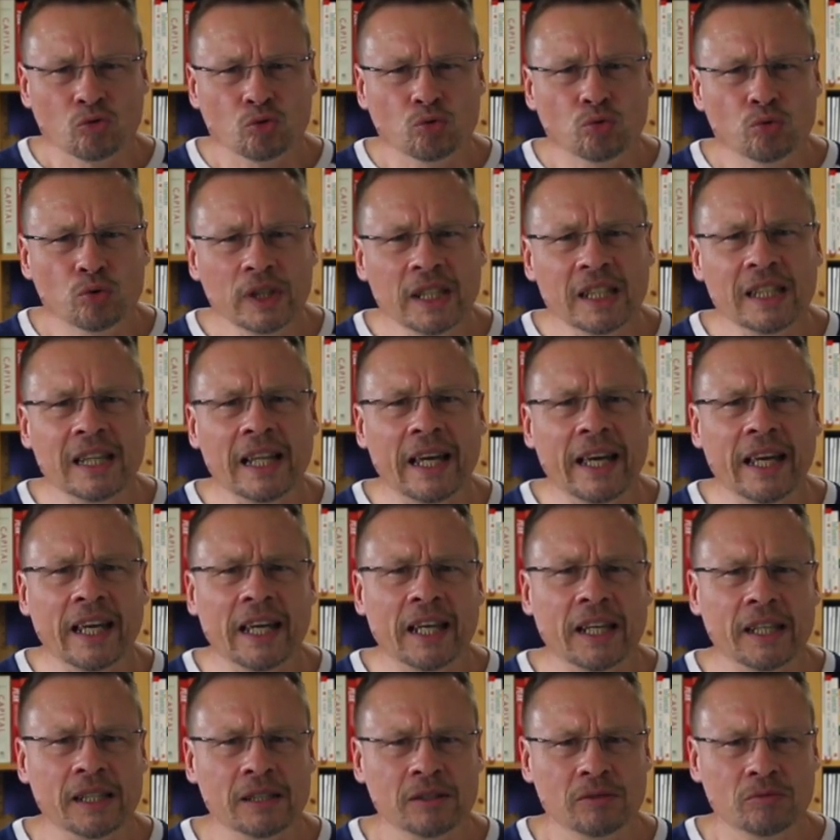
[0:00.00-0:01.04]

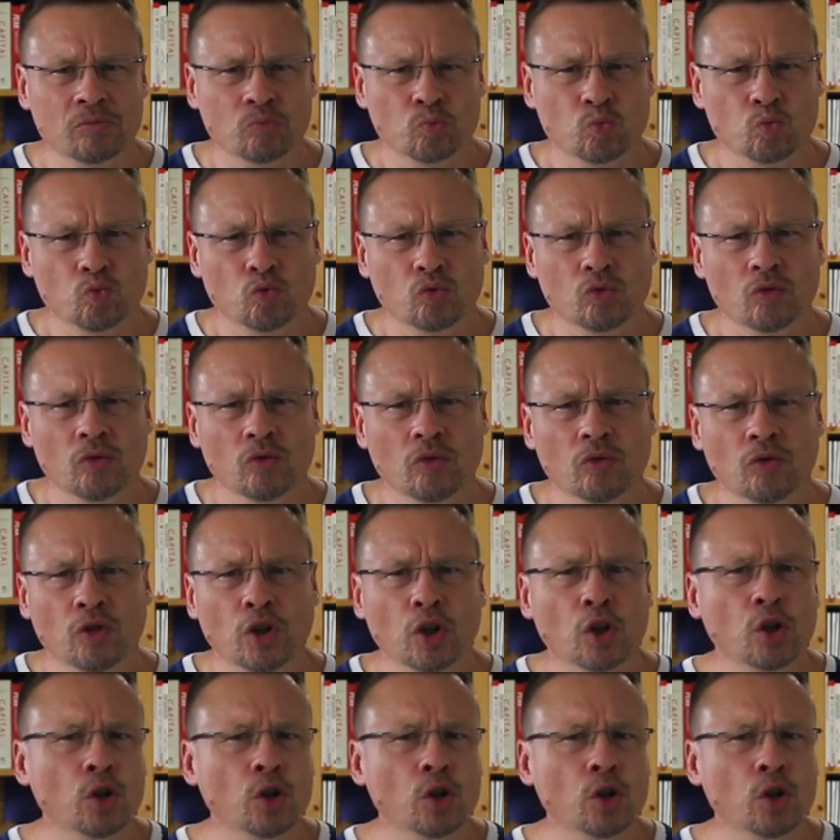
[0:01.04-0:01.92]
relaying the